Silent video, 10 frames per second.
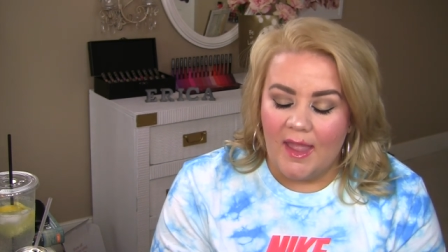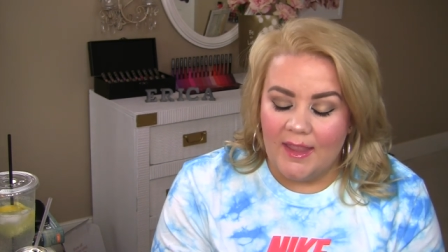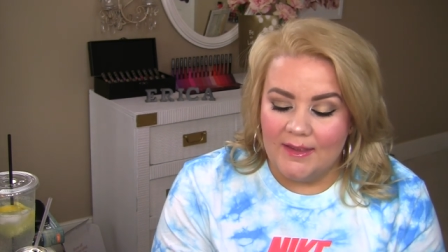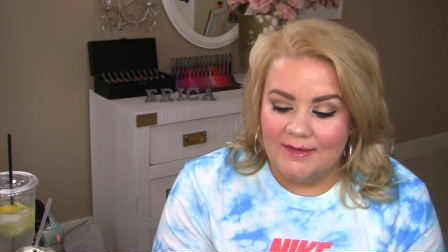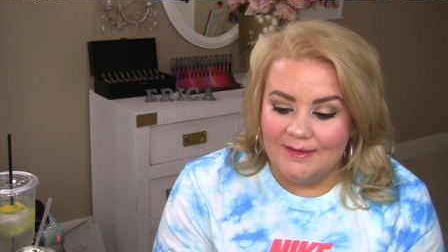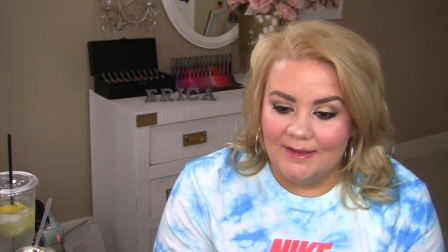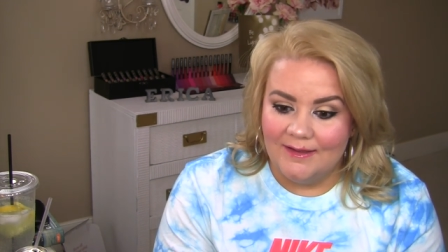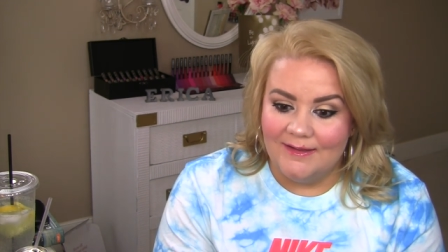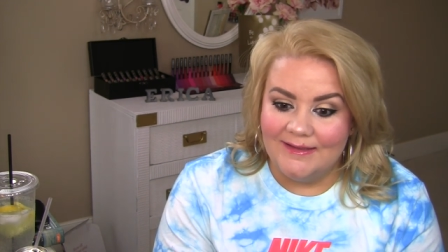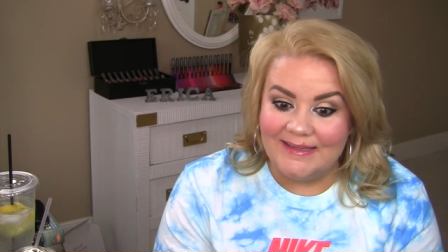And
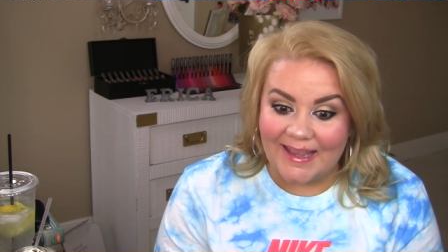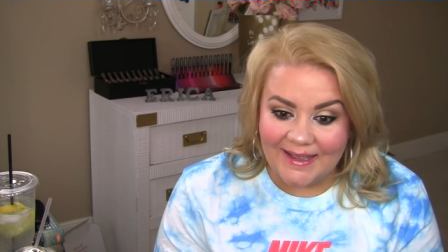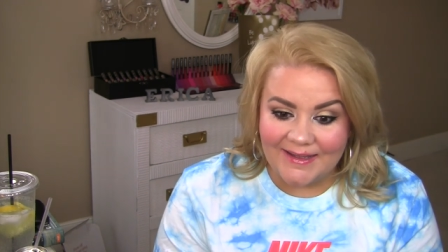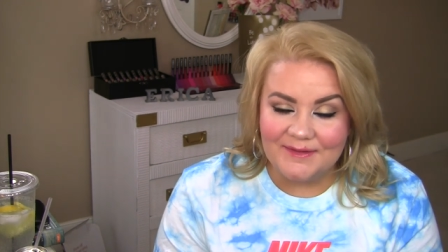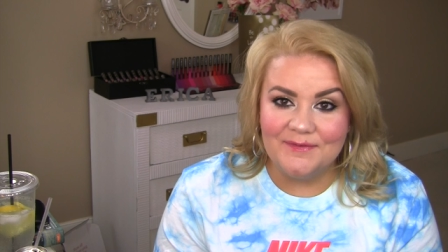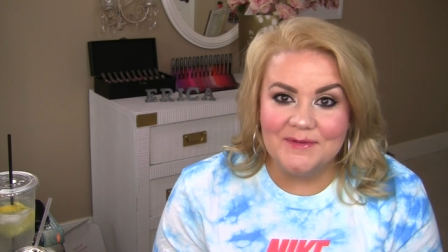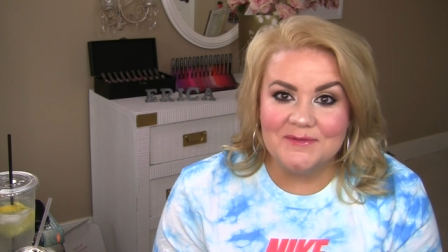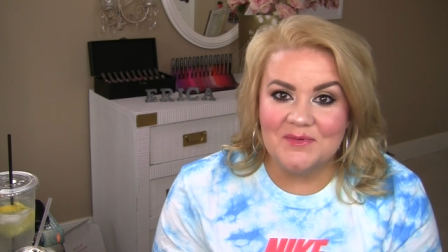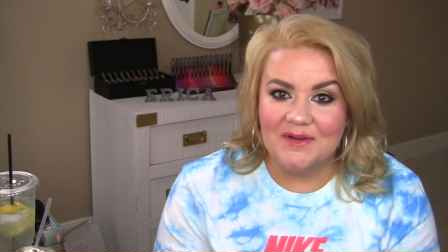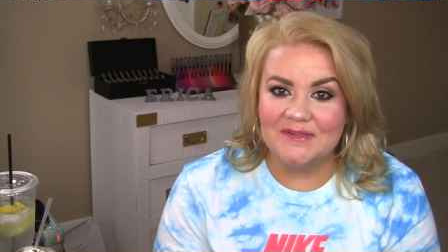uh, yeah, it
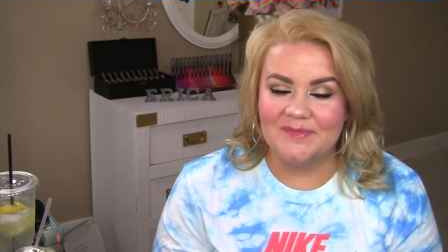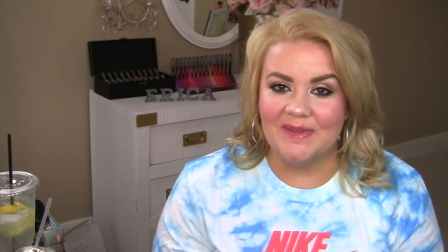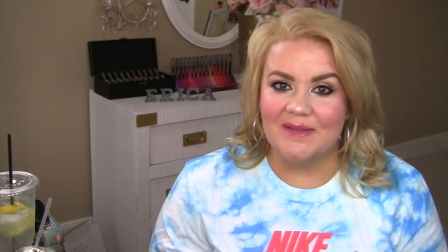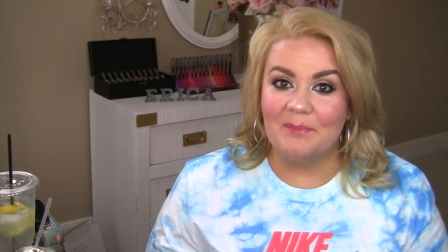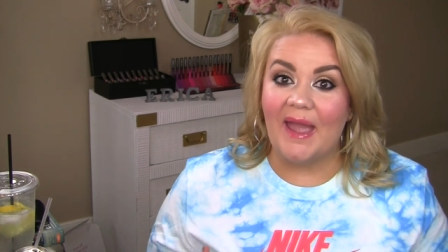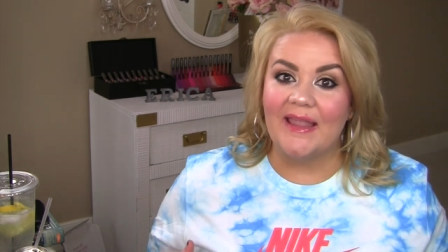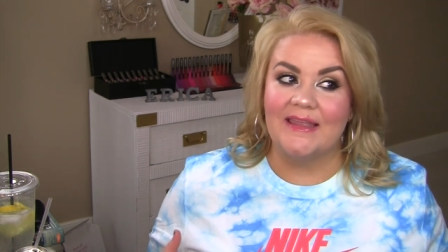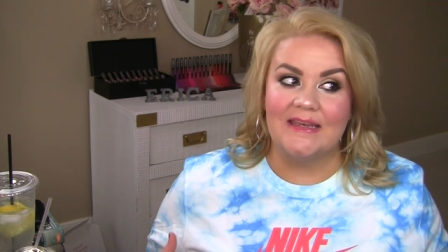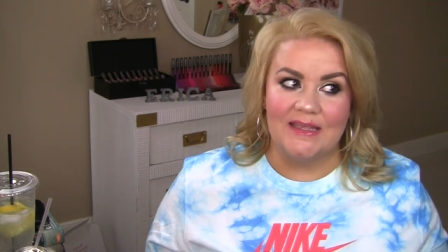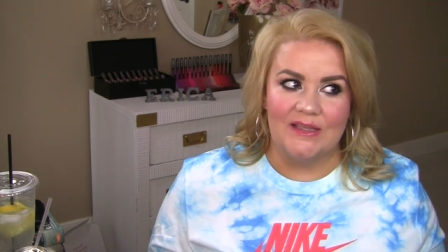feels weird to be back
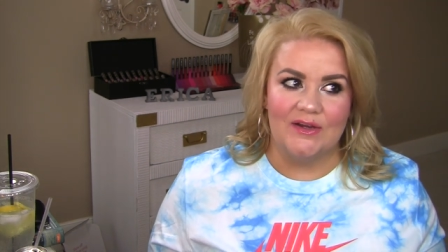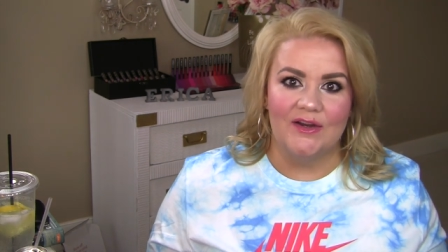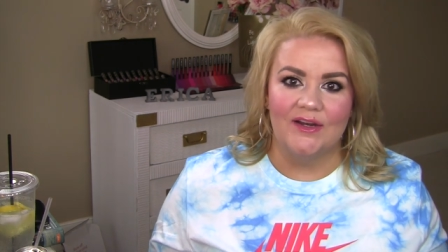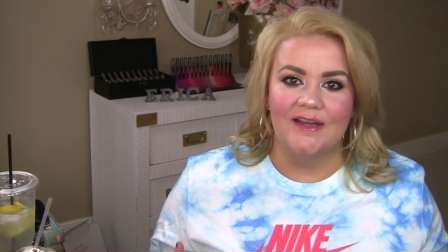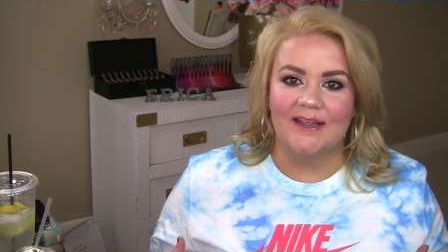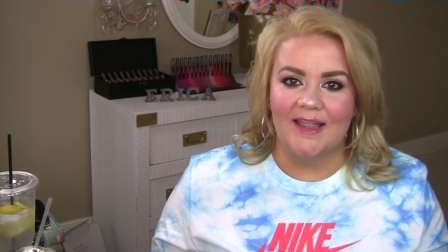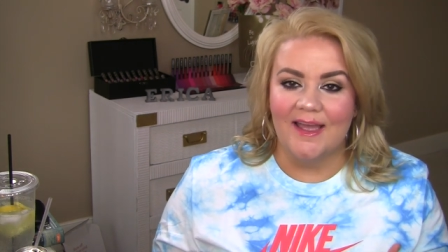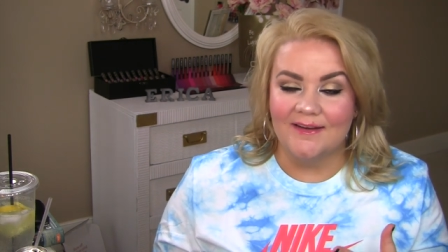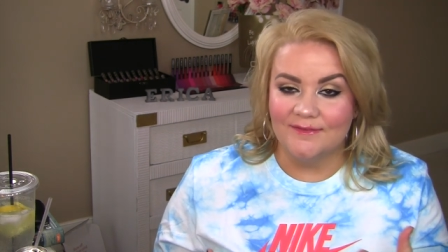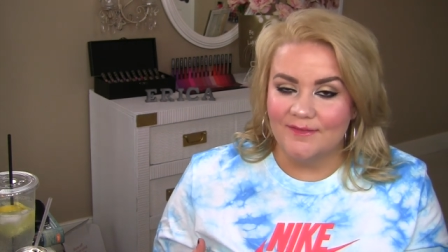in here and
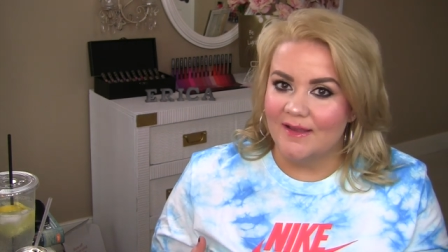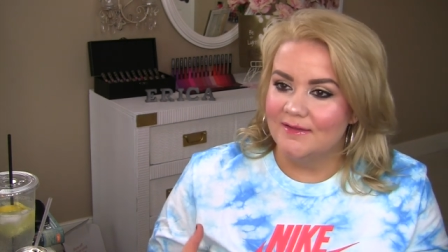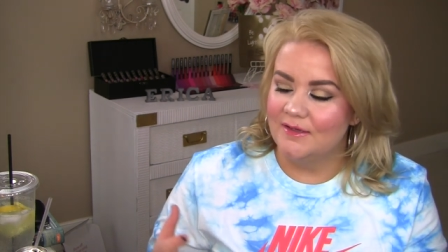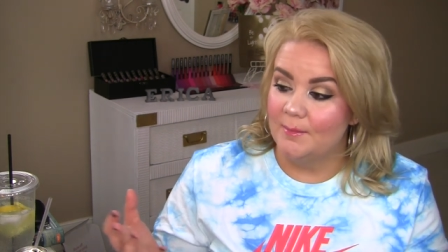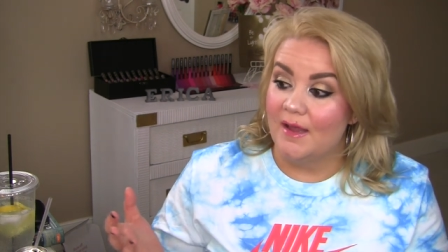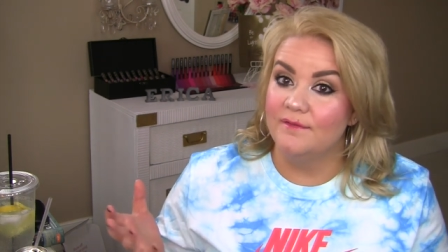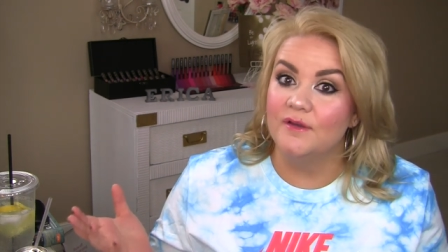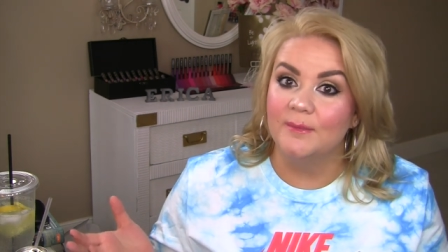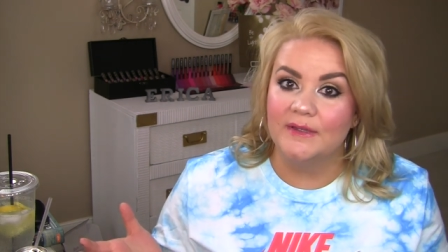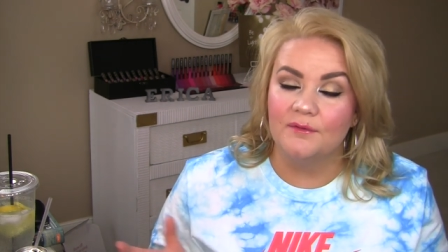kind of like, you know, my
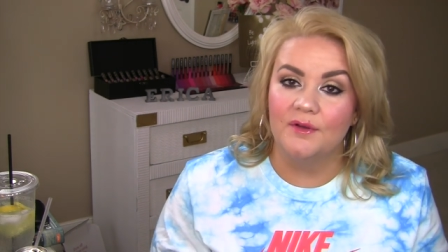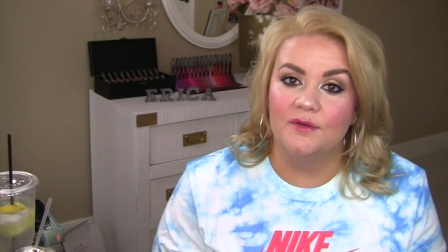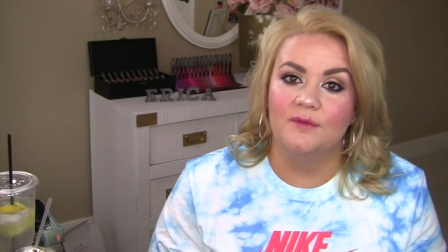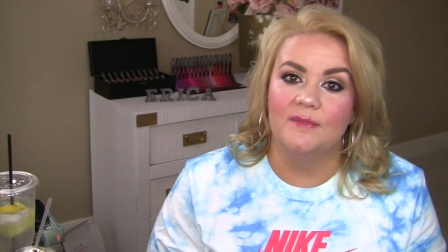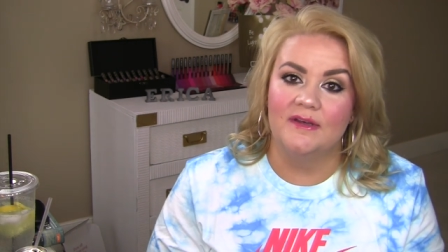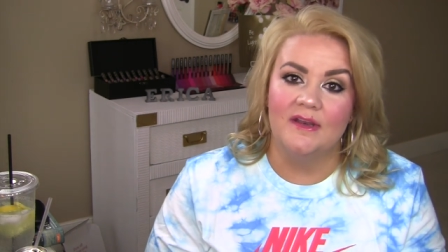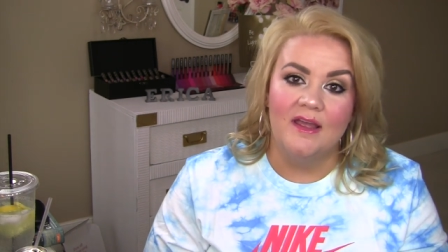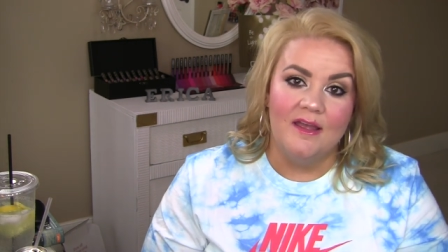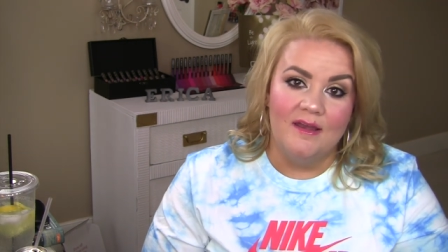filming room and